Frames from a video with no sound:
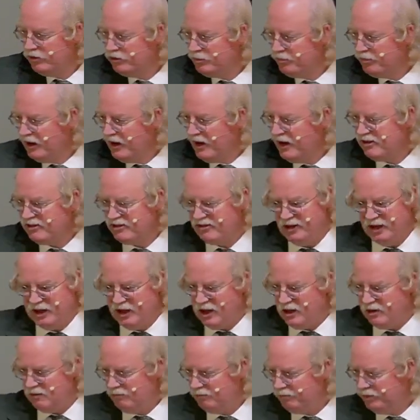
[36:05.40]
of brass,
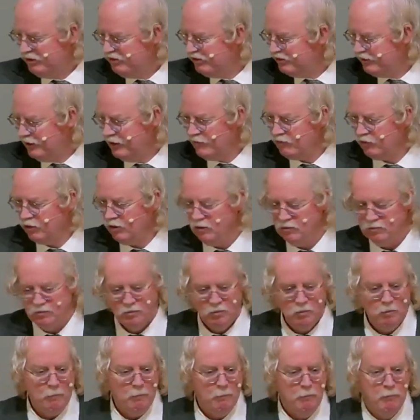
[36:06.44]
hey, put several.
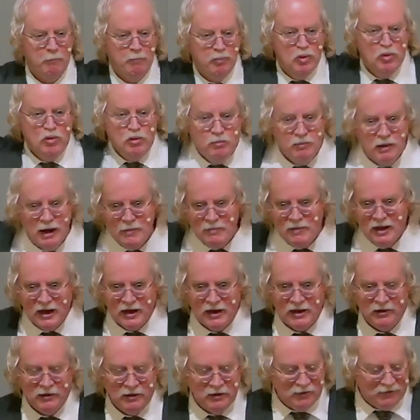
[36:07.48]
Boom, I'm out of
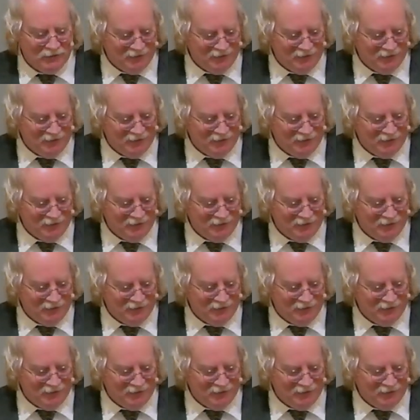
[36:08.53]
here.